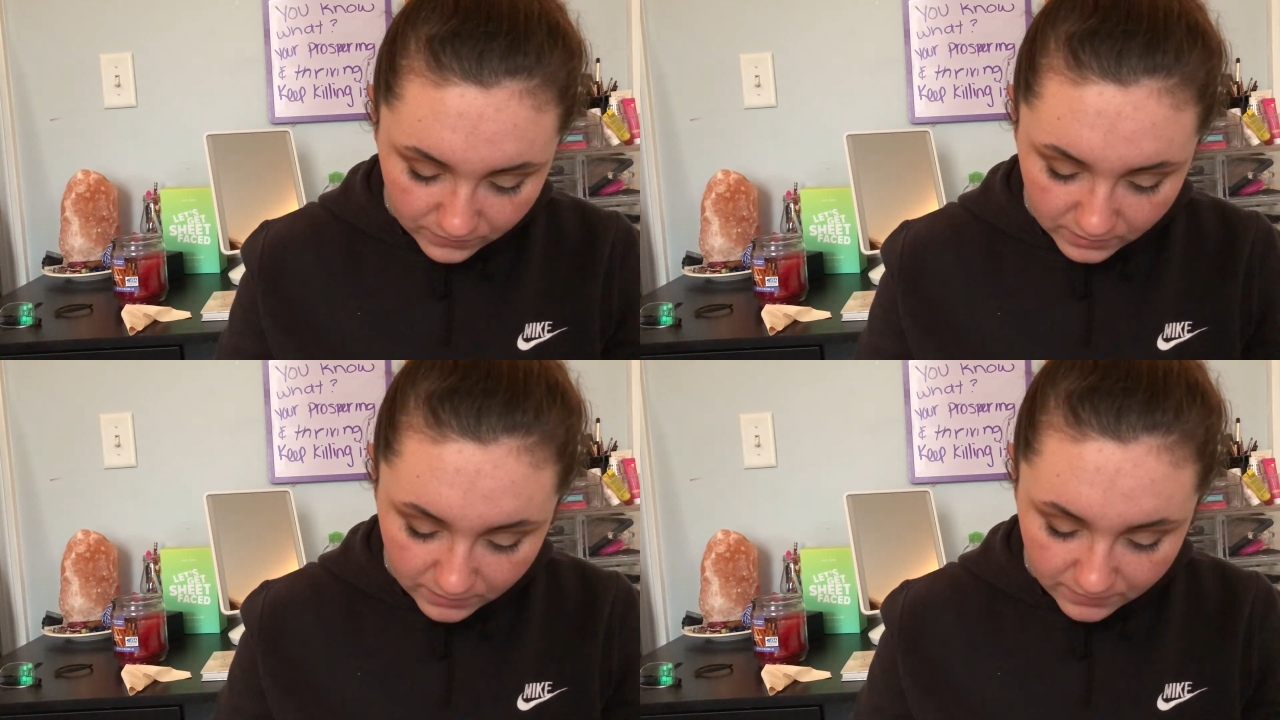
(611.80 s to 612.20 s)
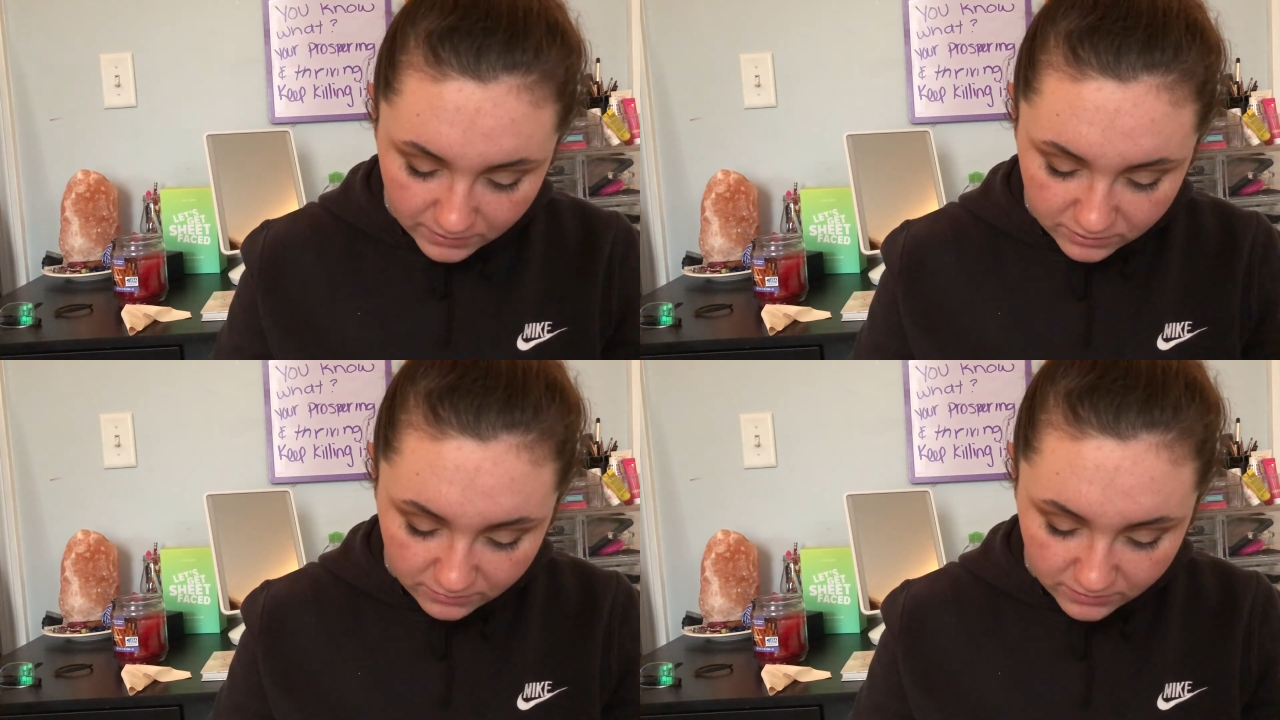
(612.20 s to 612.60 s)
And I'm going to
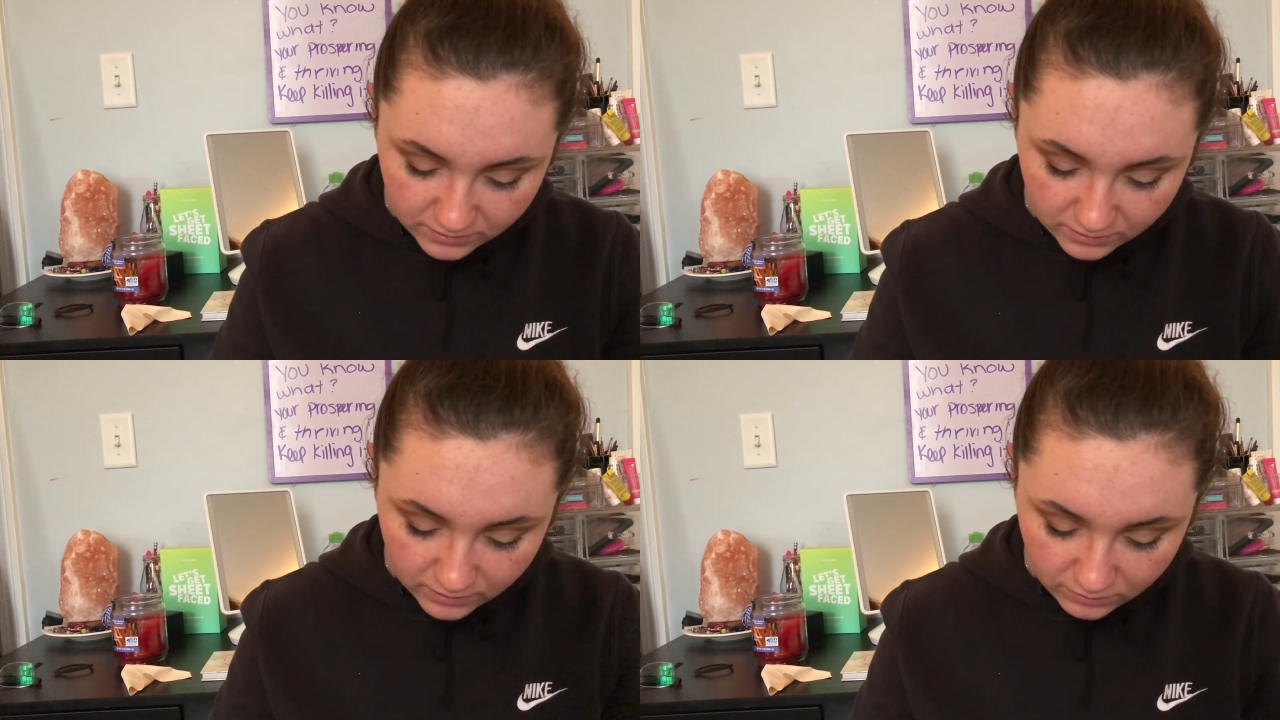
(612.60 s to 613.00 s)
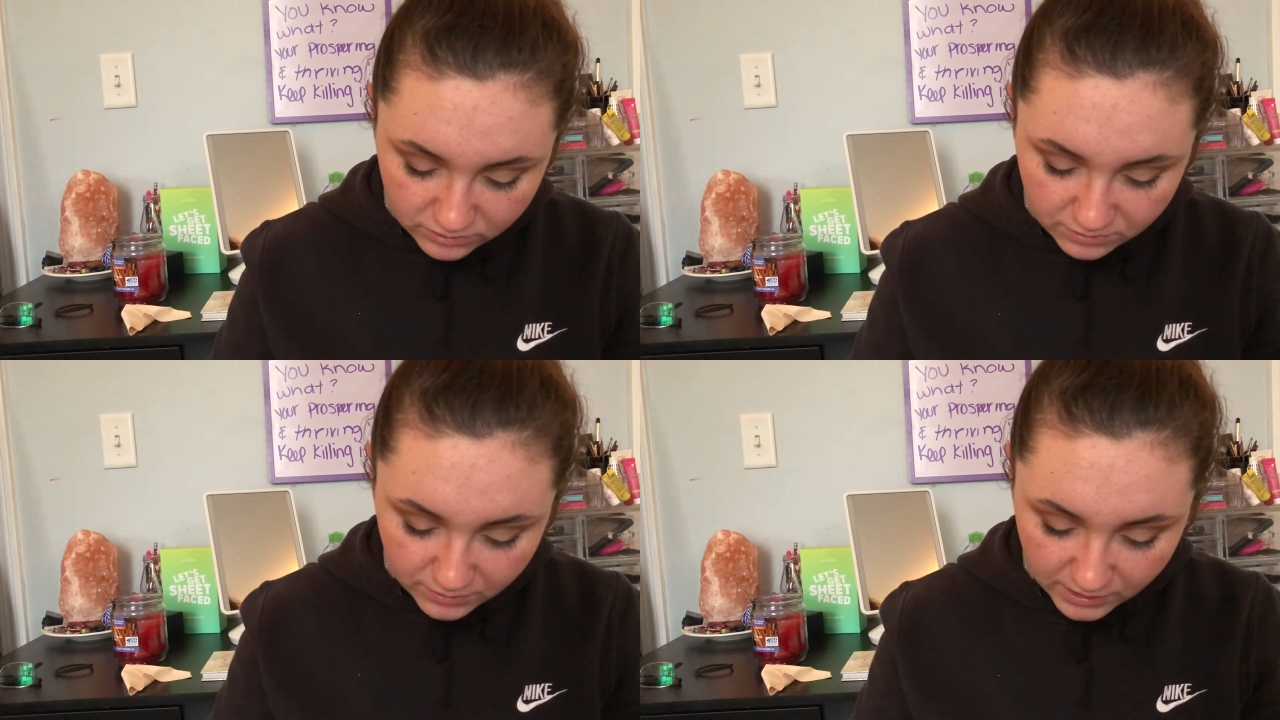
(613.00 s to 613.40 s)
use it with no
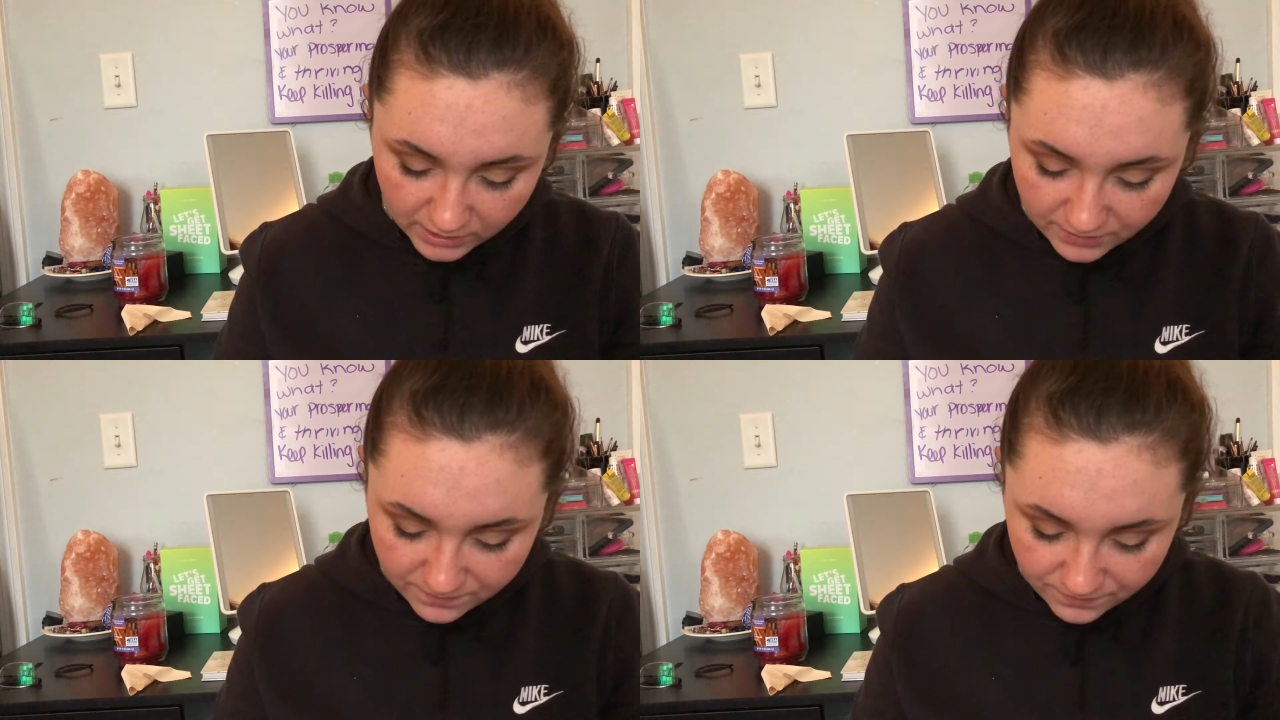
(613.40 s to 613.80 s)
spray.